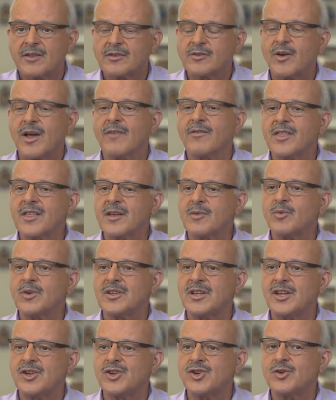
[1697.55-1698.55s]
So everything
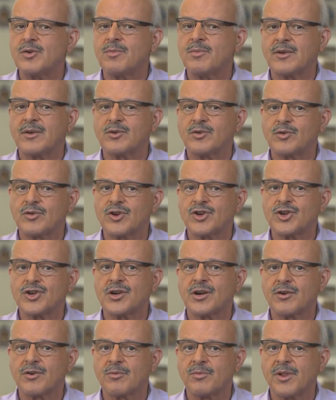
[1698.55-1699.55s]
we teach you about
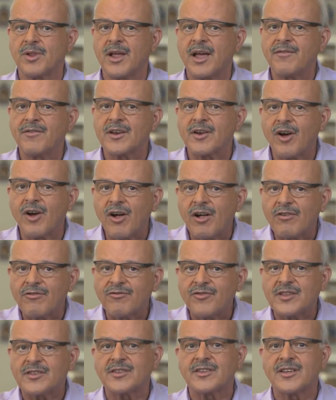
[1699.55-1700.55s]
nutrition in Herbalife, it all
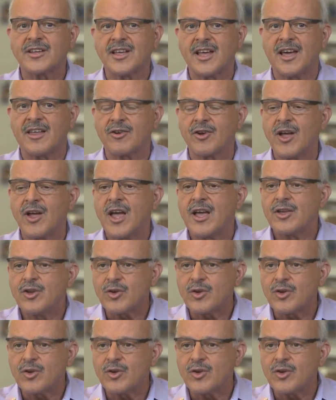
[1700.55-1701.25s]
fits together.